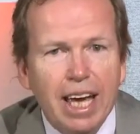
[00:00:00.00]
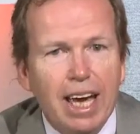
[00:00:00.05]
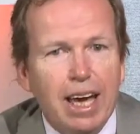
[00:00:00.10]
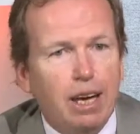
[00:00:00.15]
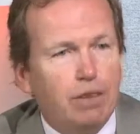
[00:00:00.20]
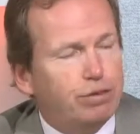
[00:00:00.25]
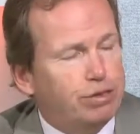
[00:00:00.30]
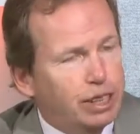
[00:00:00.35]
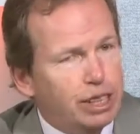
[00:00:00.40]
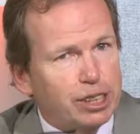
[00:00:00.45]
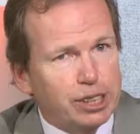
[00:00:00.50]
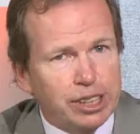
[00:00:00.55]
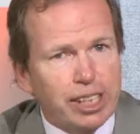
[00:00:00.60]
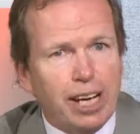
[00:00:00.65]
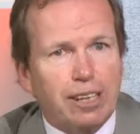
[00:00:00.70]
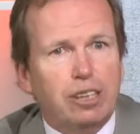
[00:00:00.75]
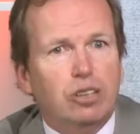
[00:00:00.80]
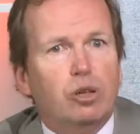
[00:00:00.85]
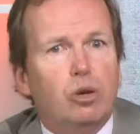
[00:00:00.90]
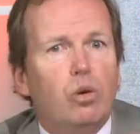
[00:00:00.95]
And for the
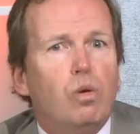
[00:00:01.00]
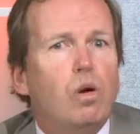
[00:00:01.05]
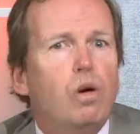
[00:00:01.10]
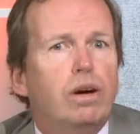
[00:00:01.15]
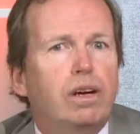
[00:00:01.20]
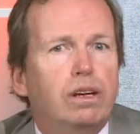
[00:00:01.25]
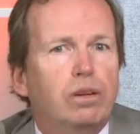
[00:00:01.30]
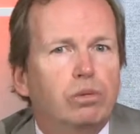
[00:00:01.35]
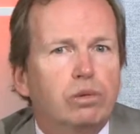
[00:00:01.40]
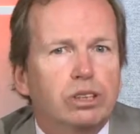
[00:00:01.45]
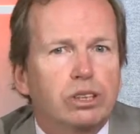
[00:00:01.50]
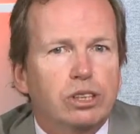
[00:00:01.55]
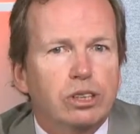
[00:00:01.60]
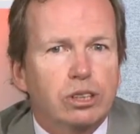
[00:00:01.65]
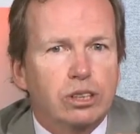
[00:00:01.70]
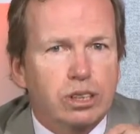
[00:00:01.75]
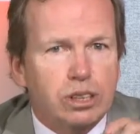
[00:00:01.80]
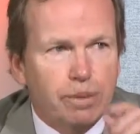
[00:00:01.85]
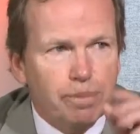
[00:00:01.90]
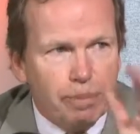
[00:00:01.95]
second quarter, which
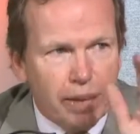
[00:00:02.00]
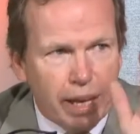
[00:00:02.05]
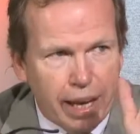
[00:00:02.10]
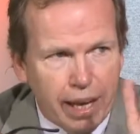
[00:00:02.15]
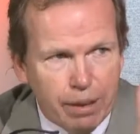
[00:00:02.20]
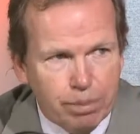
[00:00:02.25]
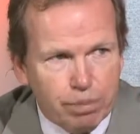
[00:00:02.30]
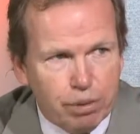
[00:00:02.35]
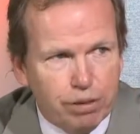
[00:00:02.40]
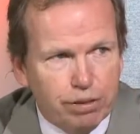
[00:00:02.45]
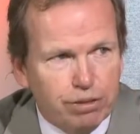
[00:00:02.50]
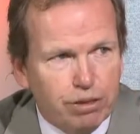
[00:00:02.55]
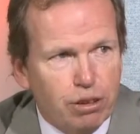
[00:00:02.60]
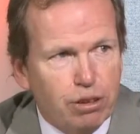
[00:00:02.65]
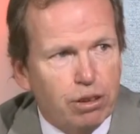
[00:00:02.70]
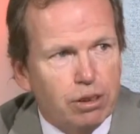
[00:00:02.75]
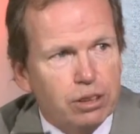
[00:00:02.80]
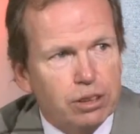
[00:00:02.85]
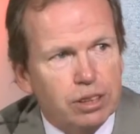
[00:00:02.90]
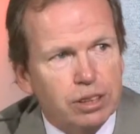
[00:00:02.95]
is April
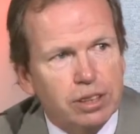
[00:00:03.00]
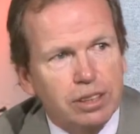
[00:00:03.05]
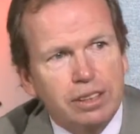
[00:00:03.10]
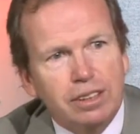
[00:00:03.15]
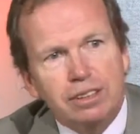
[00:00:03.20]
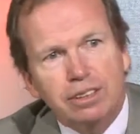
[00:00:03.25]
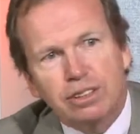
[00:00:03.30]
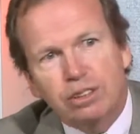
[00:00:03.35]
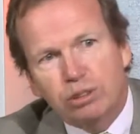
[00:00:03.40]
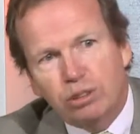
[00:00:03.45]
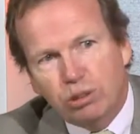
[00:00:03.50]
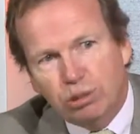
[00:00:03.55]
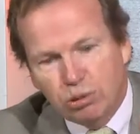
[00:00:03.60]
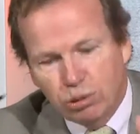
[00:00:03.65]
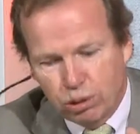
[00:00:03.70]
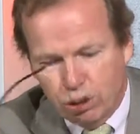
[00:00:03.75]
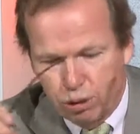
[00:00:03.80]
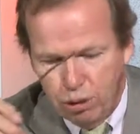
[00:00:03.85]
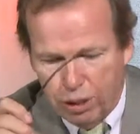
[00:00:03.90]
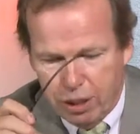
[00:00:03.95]
1st to June
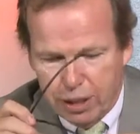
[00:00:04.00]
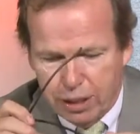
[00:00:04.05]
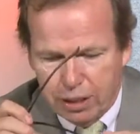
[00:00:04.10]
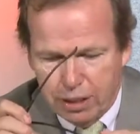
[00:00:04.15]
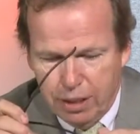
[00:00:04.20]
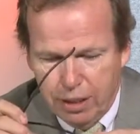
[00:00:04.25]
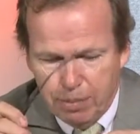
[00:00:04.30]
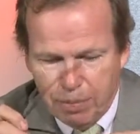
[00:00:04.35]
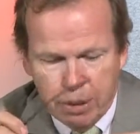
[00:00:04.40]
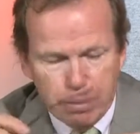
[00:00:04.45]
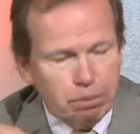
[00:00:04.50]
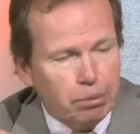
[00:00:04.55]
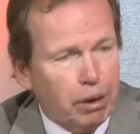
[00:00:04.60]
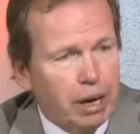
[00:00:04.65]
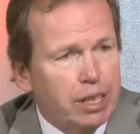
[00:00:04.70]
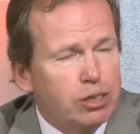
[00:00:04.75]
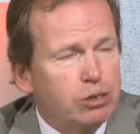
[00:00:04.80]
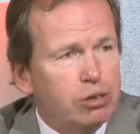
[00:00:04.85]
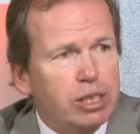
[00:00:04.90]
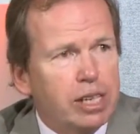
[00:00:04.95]
30th,
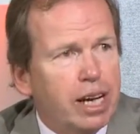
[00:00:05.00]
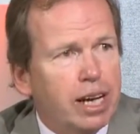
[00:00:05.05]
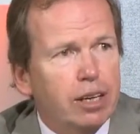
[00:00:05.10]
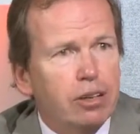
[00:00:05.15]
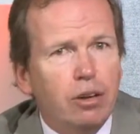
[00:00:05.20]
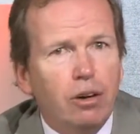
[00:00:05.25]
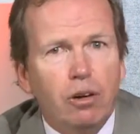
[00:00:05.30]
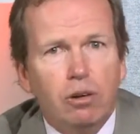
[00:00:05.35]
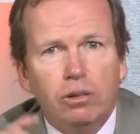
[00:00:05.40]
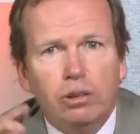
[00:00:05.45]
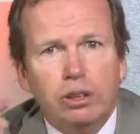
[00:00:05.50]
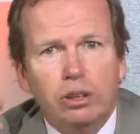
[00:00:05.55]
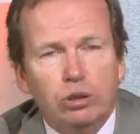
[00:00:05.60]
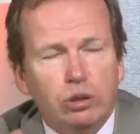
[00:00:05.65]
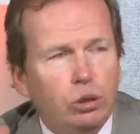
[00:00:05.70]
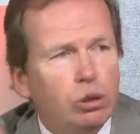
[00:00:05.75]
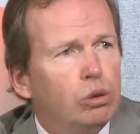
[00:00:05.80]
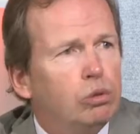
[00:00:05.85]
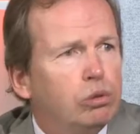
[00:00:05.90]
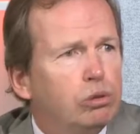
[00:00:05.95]
Braintree had only
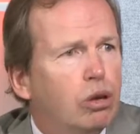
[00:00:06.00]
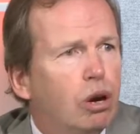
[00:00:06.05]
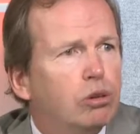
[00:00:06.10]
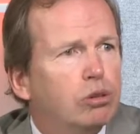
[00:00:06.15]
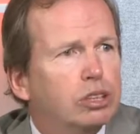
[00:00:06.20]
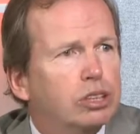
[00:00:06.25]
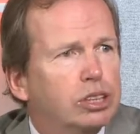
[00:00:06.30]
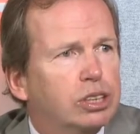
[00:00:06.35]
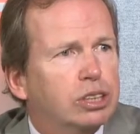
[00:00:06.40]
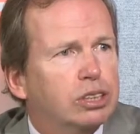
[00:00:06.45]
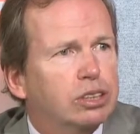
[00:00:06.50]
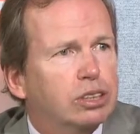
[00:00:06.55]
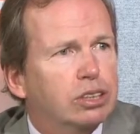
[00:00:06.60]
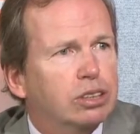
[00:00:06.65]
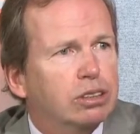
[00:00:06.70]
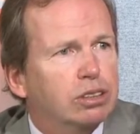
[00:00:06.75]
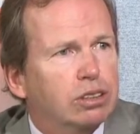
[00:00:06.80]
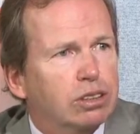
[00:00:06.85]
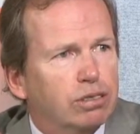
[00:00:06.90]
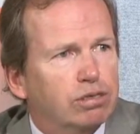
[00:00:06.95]
2 notices
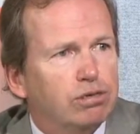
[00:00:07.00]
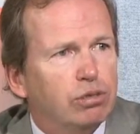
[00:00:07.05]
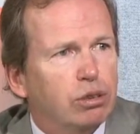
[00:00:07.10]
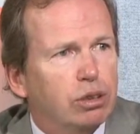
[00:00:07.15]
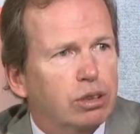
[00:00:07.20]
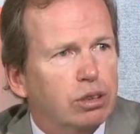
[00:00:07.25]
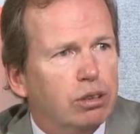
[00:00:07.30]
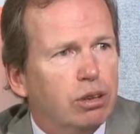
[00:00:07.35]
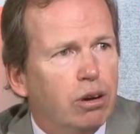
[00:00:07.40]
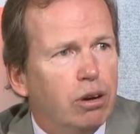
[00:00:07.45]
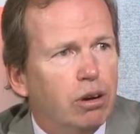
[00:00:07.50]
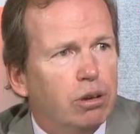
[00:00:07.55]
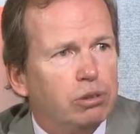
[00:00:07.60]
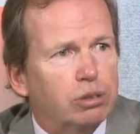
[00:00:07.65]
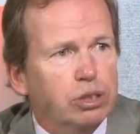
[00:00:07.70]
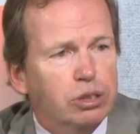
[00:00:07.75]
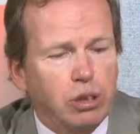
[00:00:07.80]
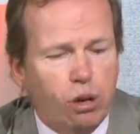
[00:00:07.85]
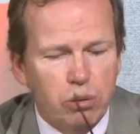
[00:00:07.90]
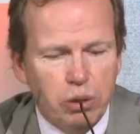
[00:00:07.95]
to foreclose.
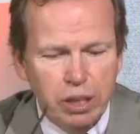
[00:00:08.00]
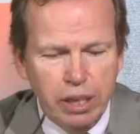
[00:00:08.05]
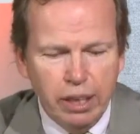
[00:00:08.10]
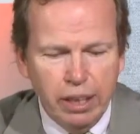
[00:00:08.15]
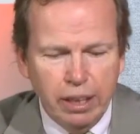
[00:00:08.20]
So